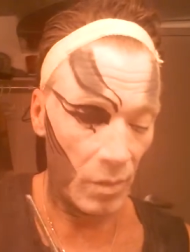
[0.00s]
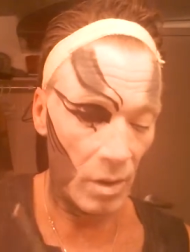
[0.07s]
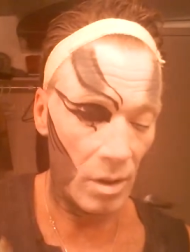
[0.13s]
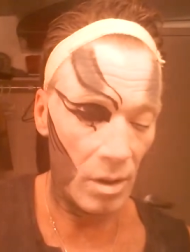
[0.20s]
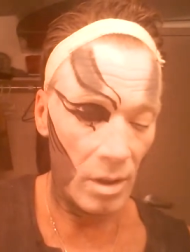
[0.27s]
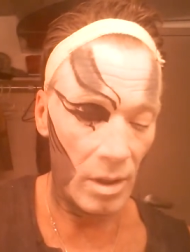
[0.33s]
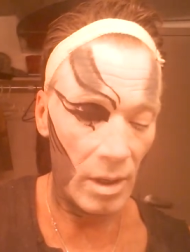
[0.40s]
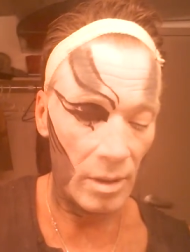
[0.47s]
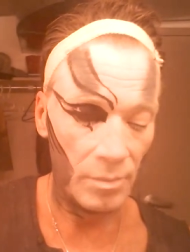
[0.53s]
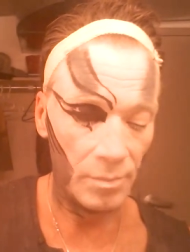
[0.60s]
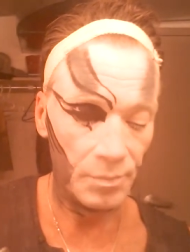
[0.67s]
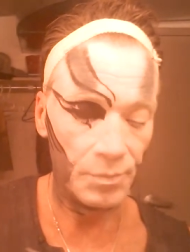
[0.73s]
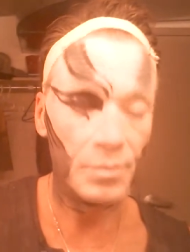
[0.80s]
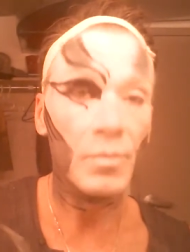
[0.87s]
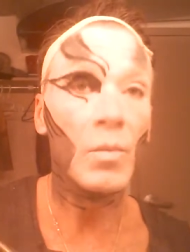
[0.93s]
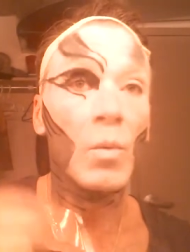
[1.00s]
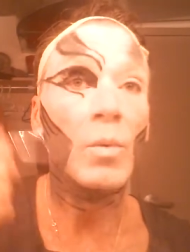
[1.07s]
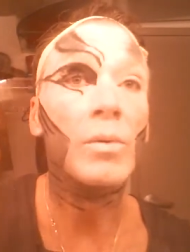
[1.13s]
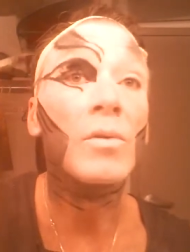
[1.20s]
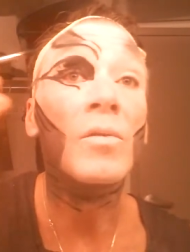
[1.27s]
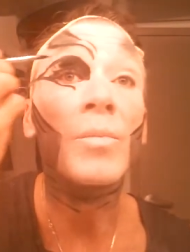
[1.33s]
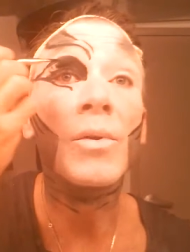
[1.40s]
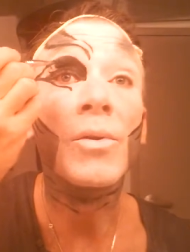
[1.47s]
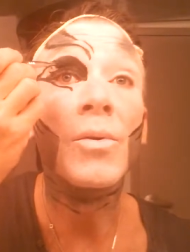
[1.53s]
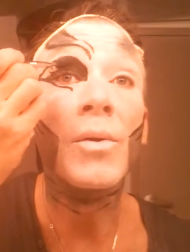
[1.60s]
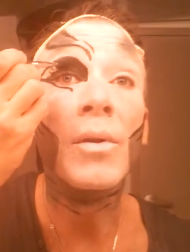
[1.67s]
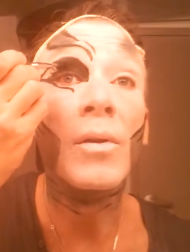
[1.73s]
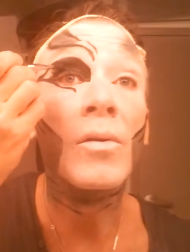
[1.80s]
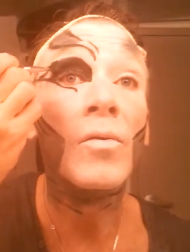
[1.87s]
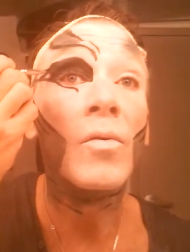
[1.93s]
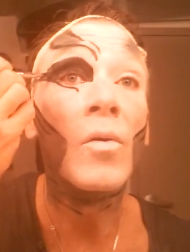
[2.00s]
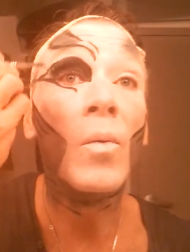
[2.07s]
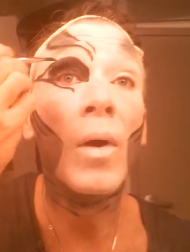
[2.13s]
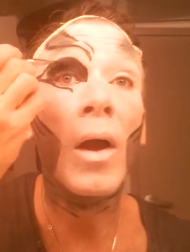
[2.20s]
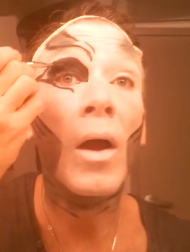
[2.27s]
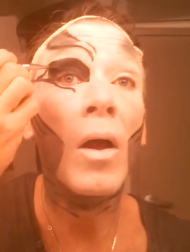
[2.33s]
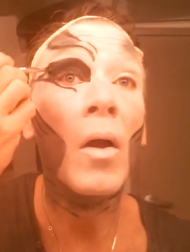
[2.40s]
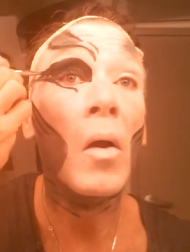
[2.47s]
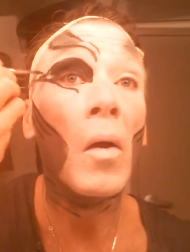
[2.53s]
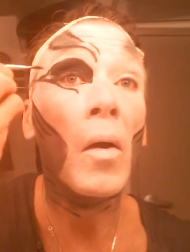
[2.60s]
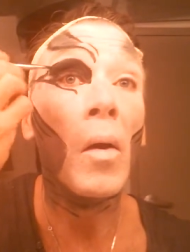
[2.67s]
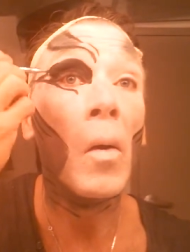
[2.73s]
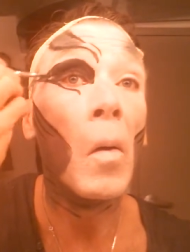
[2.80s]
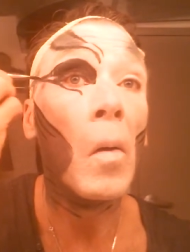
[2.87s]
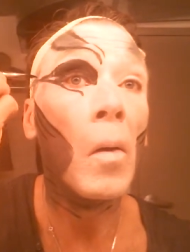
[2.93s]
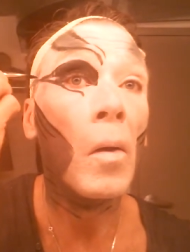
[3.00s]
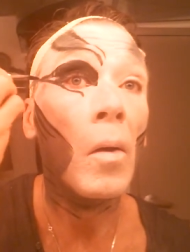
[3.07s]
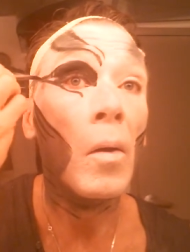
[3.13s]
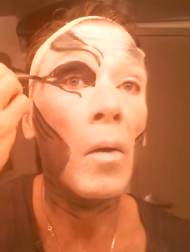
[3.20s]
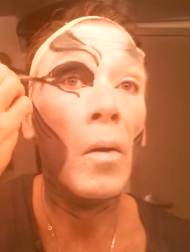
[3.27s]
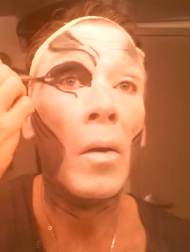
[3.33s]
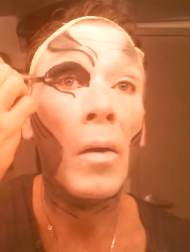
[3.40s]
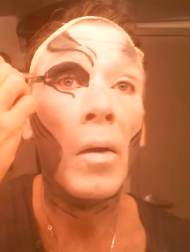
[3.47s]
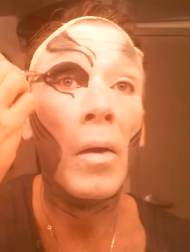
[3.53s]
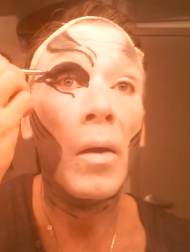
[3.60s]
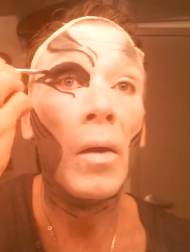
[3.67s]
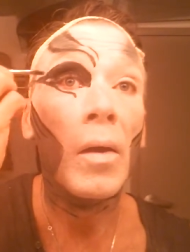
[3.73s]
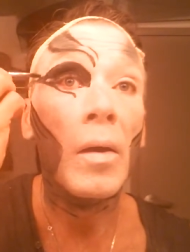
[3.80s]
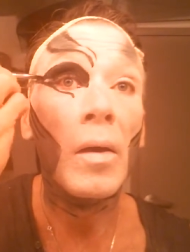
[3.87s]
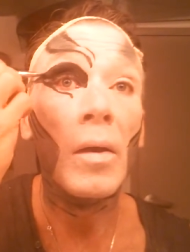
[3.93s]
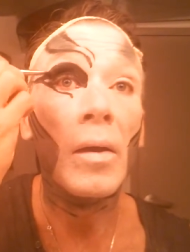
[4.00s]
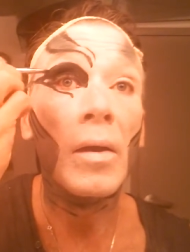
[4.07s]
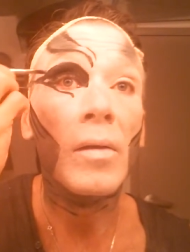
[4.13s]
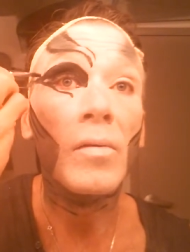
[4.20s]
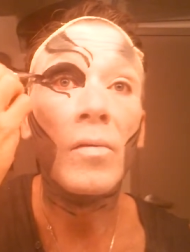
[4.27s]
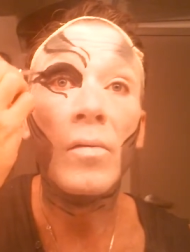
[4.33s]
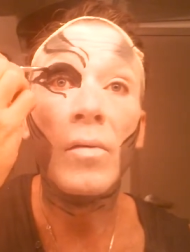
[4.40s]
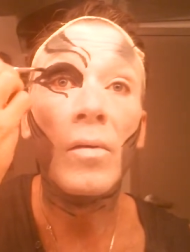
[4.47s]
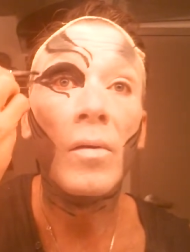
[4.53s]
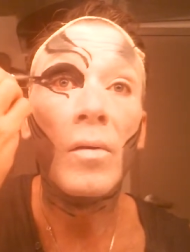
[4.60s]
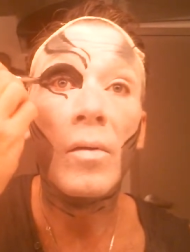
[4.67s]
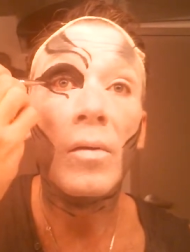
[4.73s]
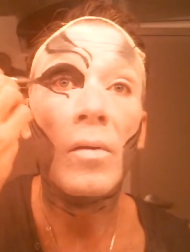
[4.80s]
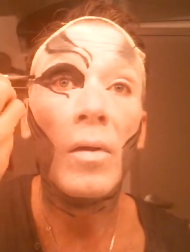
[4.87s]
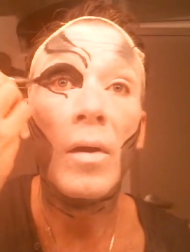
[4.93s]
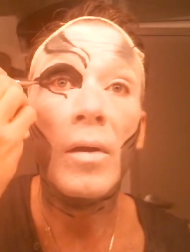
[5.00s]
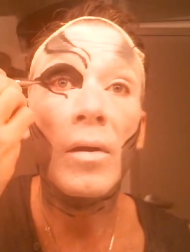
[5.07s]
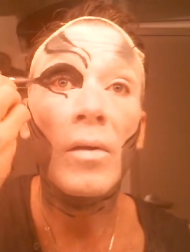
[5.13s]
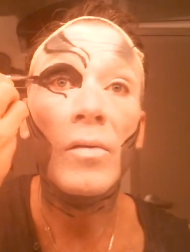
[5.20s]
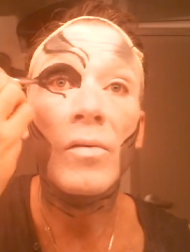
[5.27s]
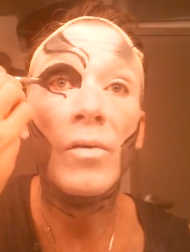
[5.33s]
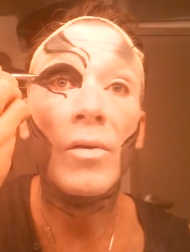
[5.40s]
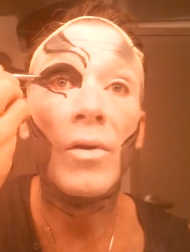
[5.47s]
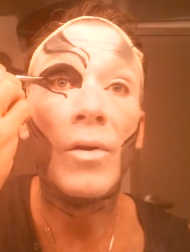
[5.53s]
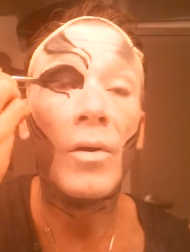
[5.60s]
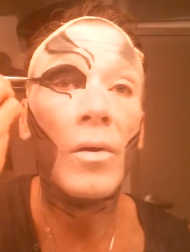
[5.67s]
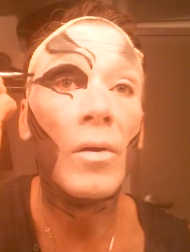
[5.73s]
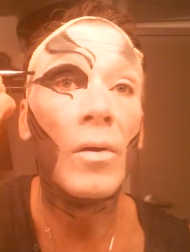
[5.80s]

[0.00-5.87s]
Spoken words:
Again, once you've been doing this for a while, it gets a lot easier.